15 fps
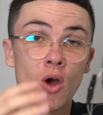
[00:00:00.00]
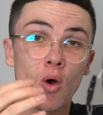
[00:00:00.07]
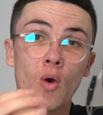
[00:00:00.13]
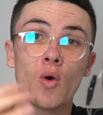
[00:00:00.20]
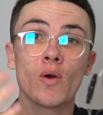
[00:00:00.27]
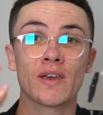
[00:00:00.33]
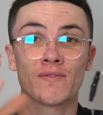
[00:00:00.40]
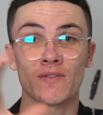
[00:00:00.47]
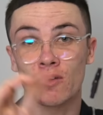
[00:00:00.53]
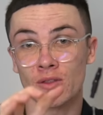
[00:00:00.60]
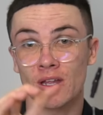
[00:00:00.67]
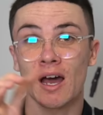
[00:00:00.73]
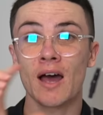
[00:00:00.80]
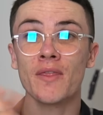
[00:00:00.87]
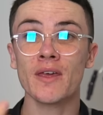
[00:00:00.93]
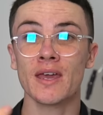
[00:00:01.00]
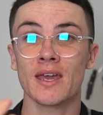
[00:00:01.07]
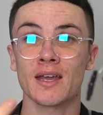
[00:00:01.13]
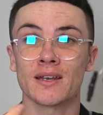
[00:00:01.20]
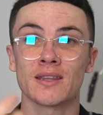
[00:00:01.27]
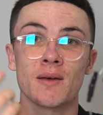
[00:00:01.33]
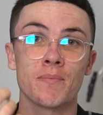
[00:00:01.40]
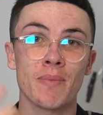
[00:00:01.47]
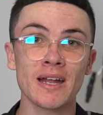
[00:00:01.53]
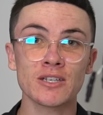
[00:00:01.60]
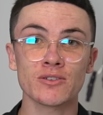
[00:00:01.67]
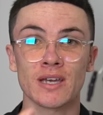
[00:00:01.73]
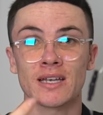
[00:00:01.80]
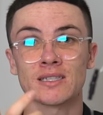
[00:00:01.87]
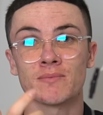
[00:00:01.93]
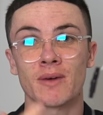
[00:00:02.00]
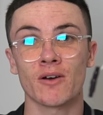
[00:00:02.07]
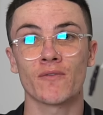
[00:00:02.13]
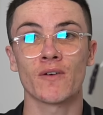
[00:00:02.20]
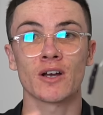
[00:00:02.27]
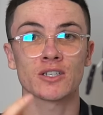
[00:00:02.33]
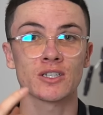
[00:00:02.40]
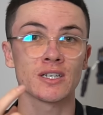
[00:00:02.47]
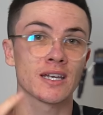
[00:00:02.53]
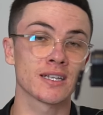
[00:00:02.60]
Or if on the other hand, the battery has a malfunction,